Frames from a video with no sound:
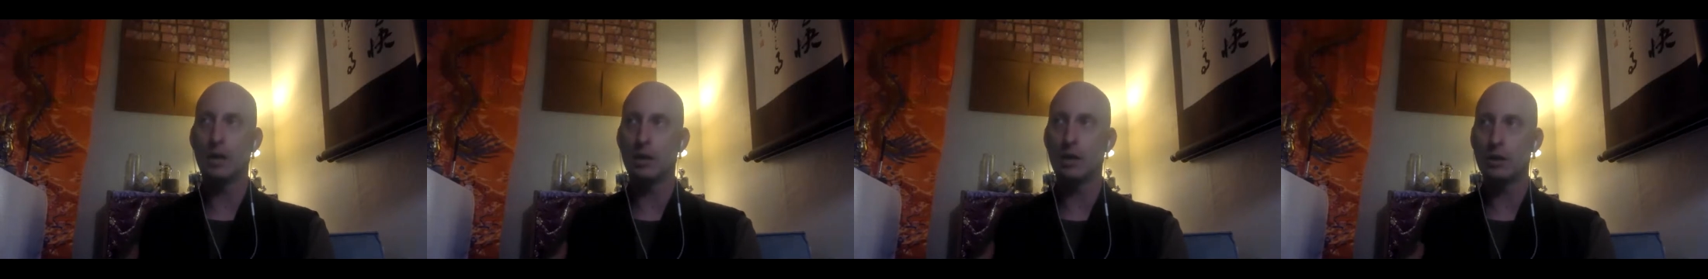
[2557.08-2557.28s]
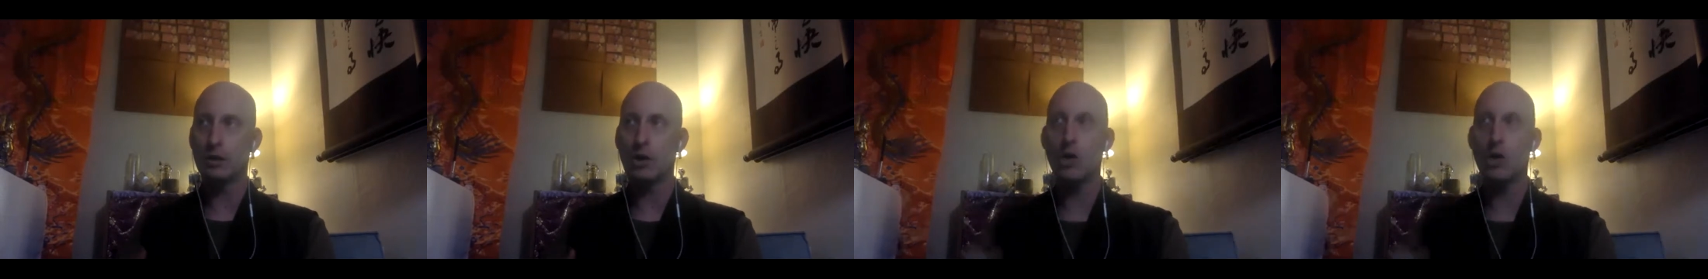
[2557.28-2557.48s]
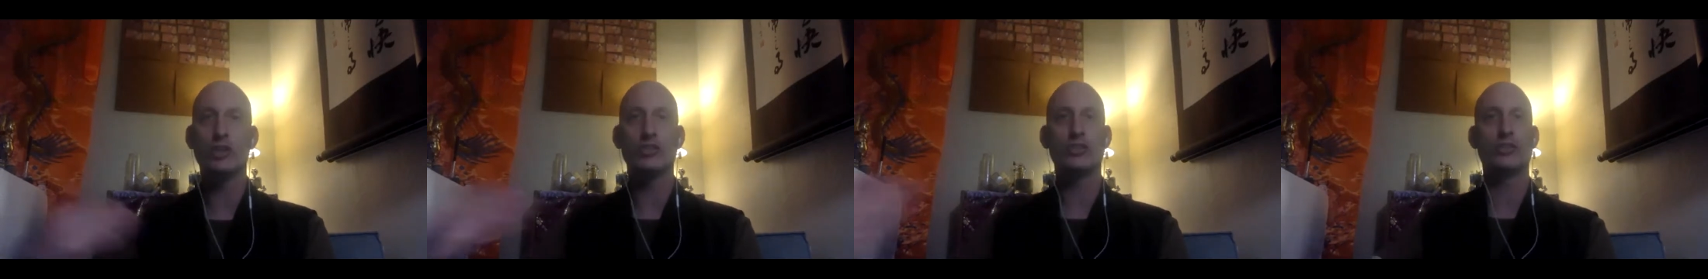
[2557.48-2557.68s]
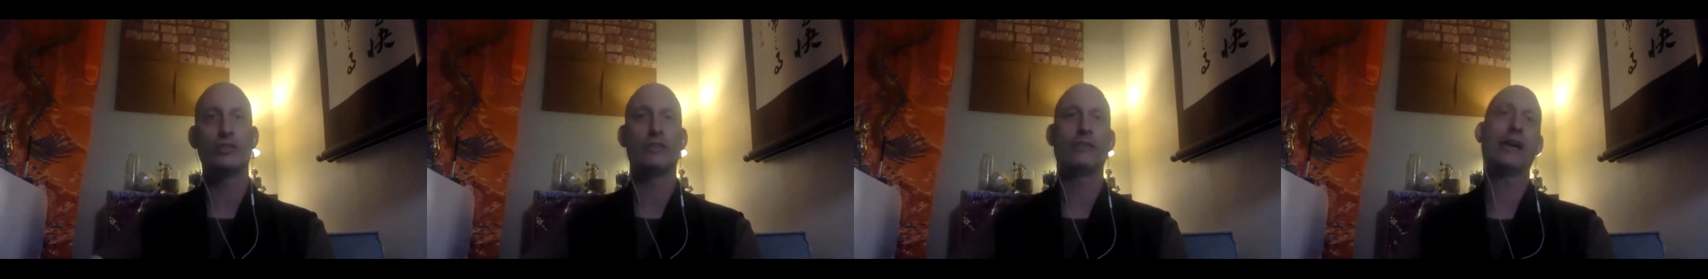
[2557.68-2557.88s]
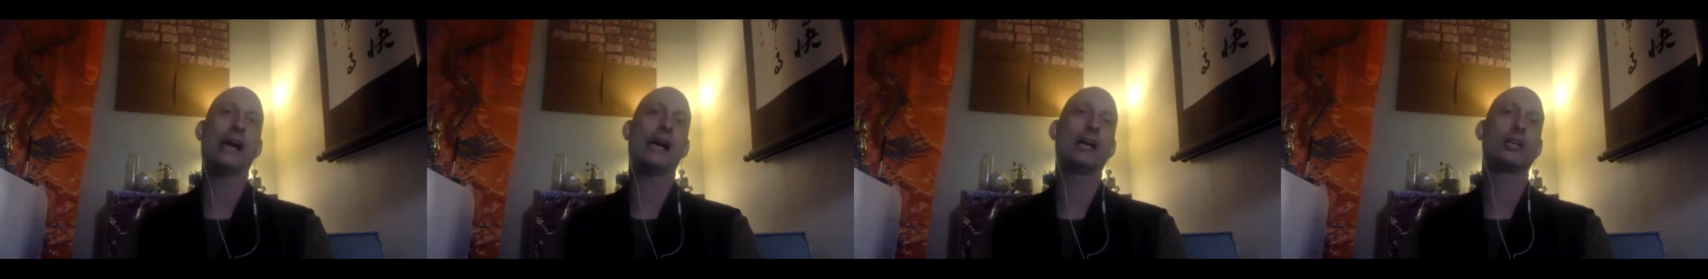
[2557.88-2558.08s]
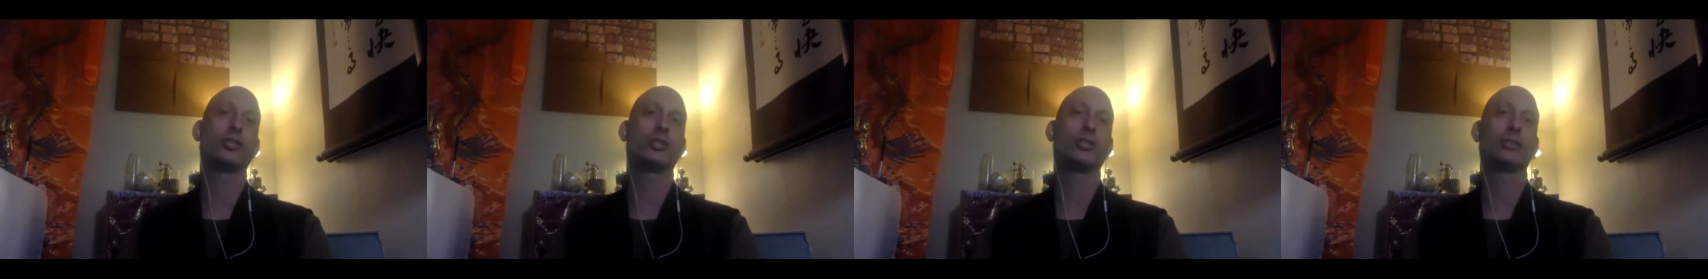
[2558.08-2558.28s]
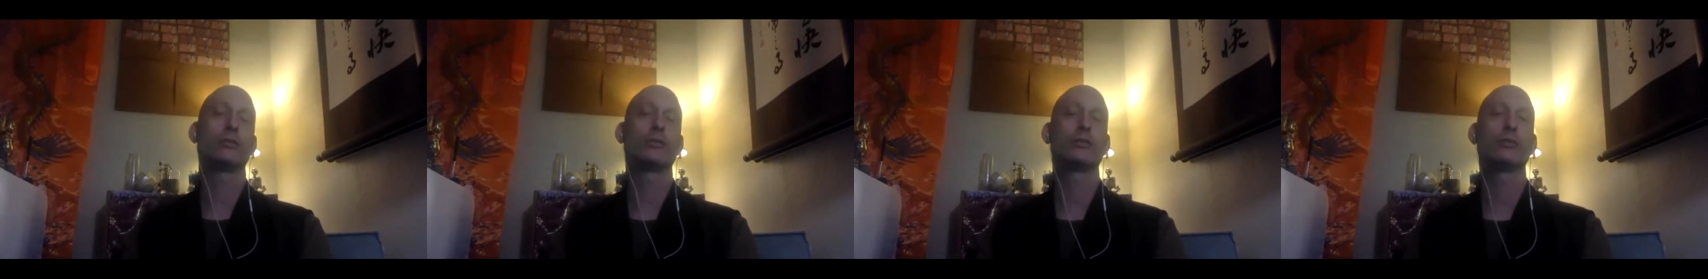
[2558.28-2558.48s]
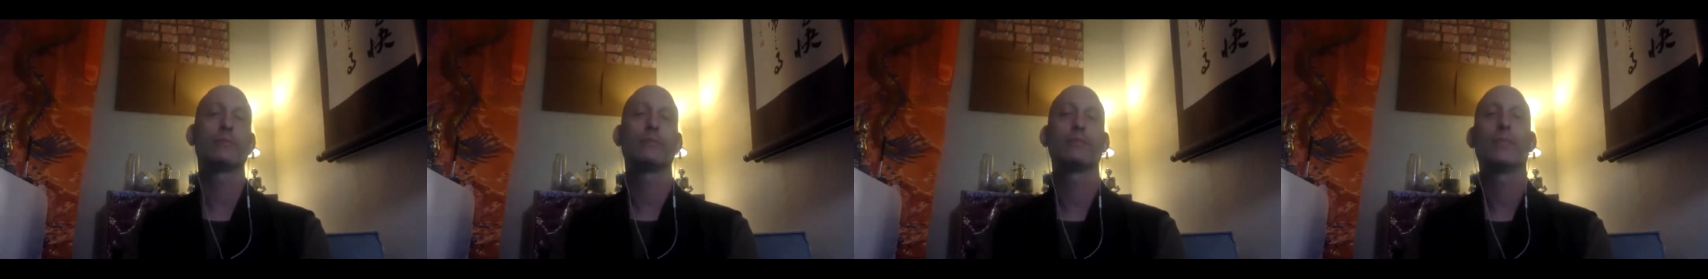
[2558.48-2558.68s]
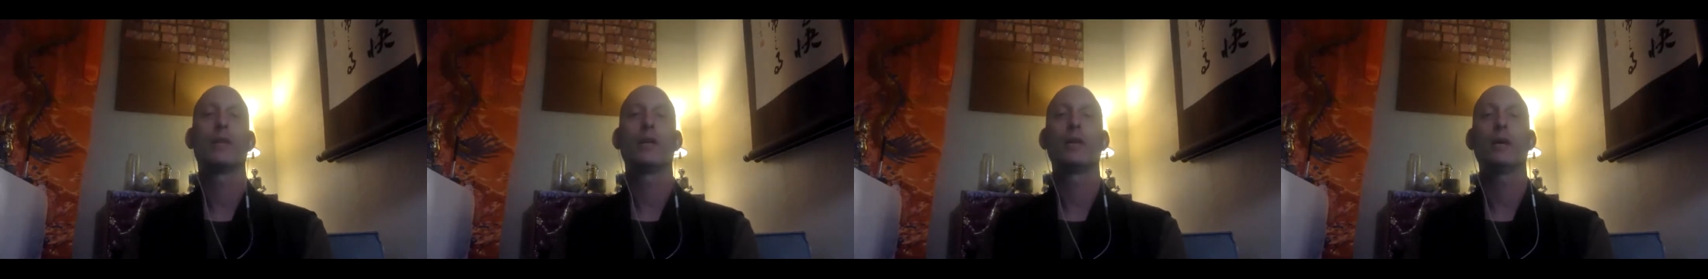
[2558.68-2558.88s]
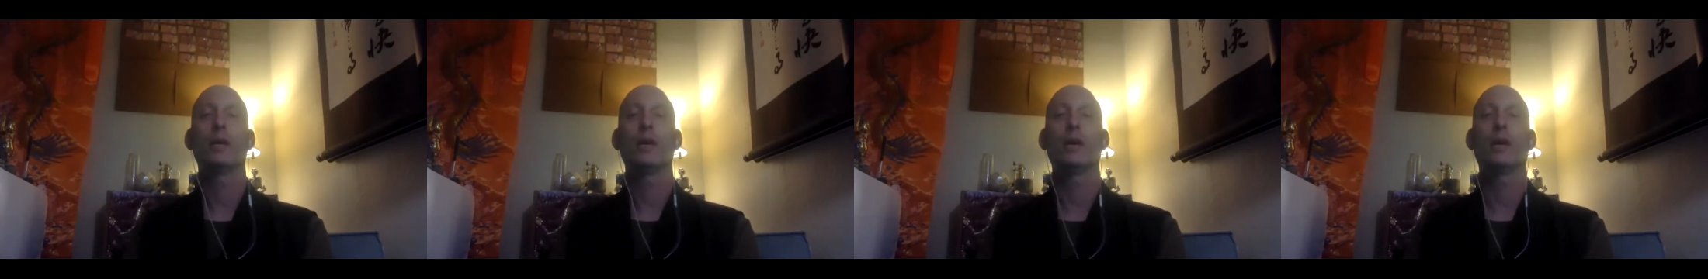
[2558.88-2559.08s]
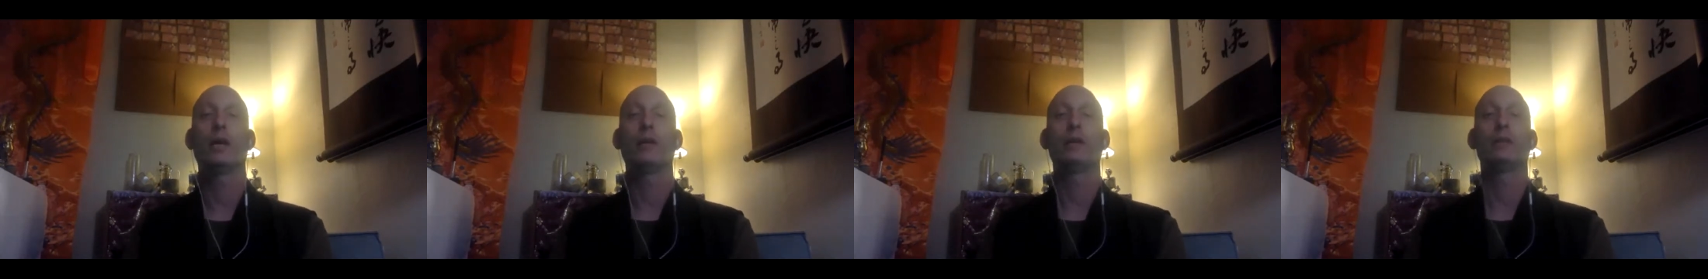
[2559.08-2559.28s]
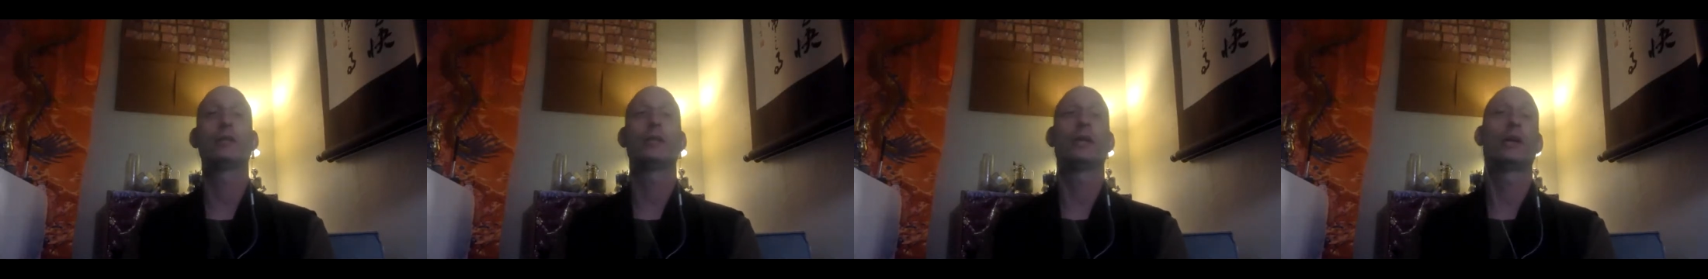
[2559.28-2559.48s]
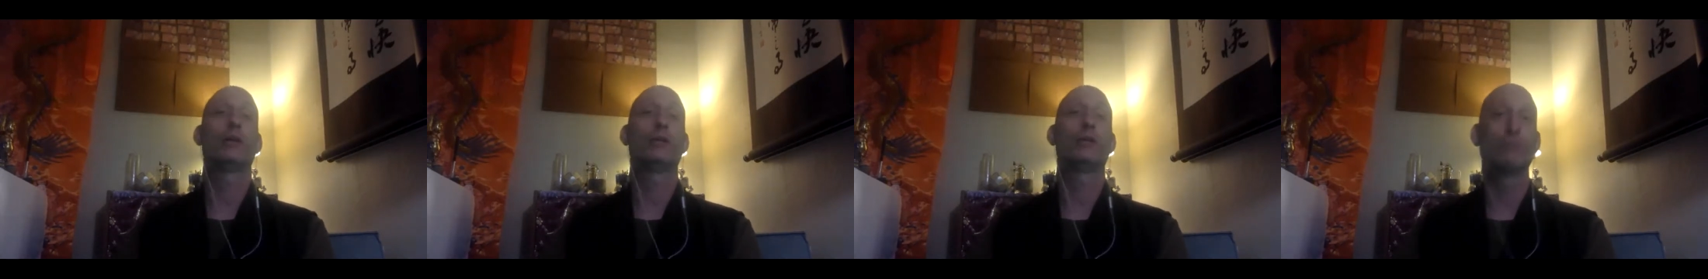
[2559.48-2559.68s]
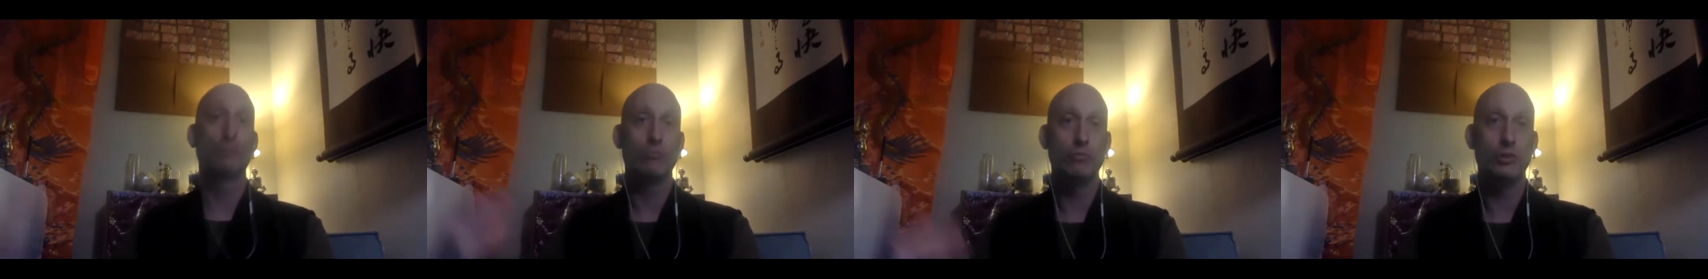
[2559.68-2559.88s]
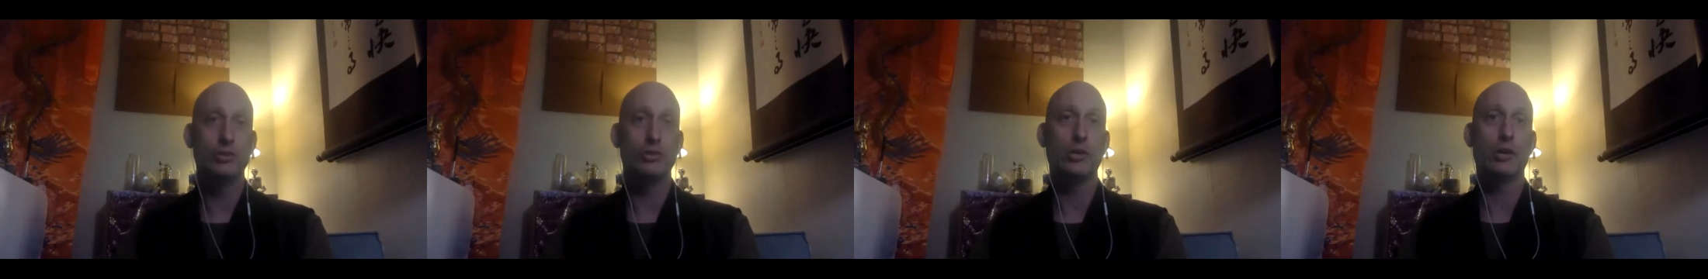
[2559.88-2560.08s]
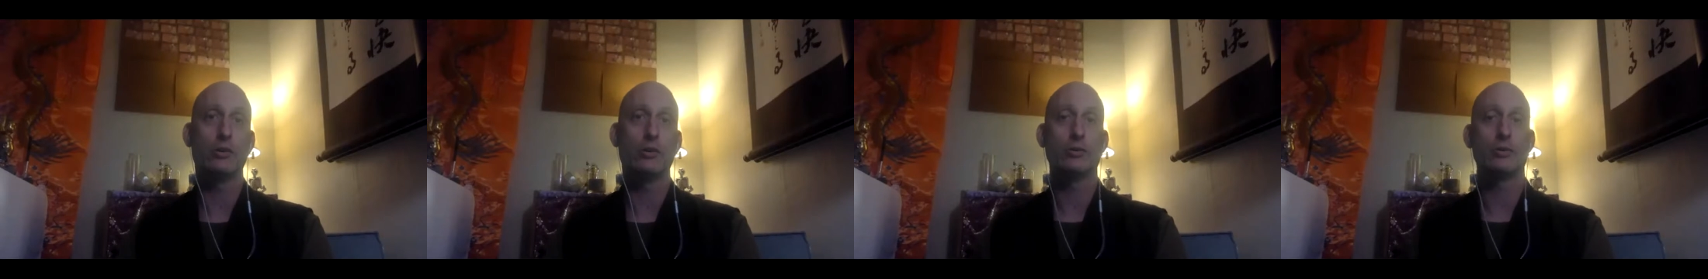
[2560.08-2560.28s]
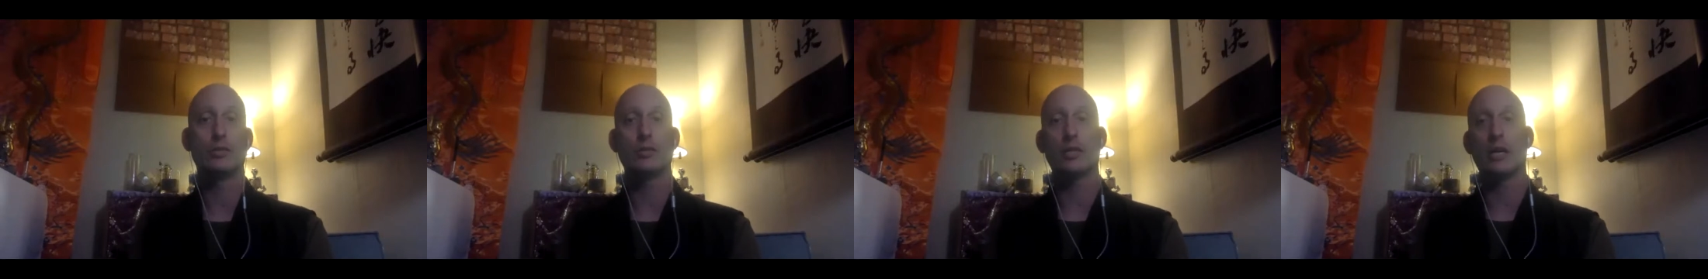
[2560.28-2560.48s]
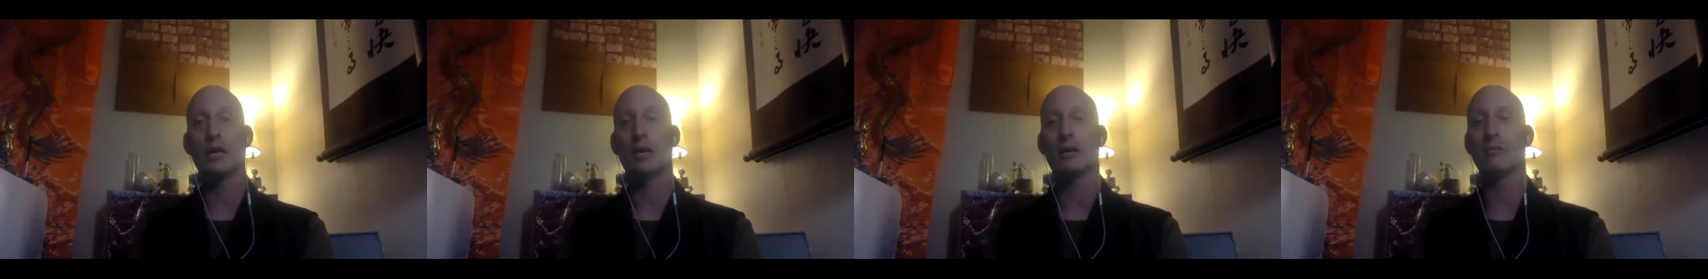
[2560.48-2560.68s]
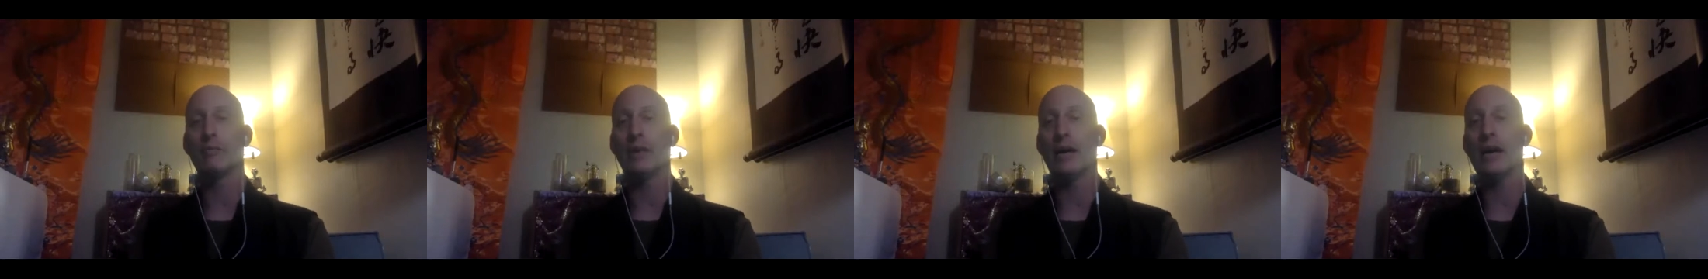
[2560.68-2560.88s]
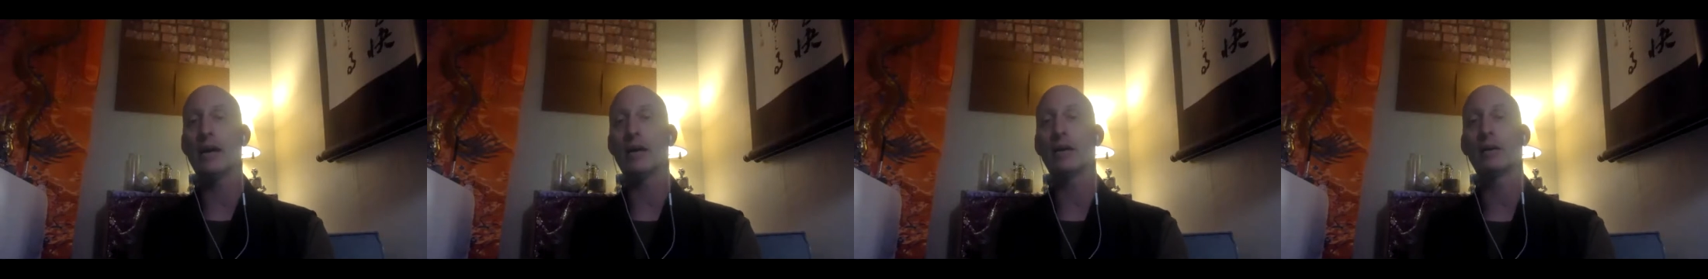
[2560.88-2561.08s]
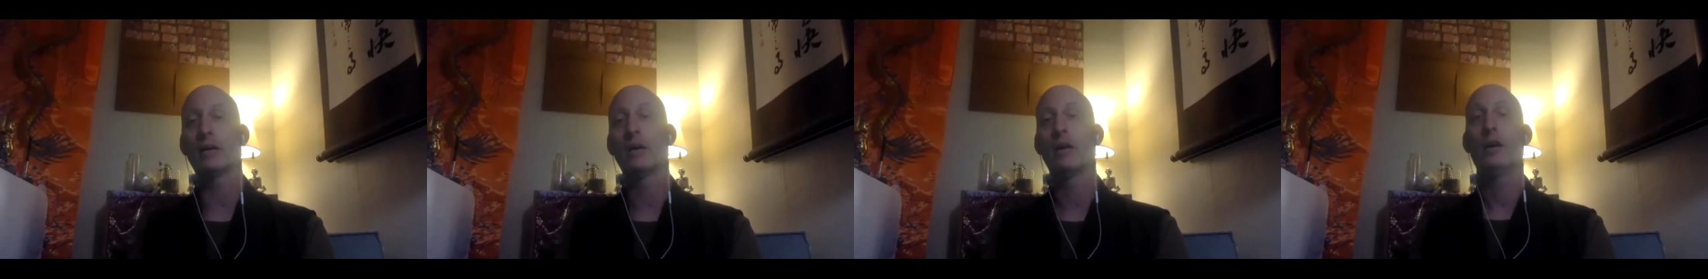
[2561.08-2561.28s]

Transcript: causative actions and then results that come back.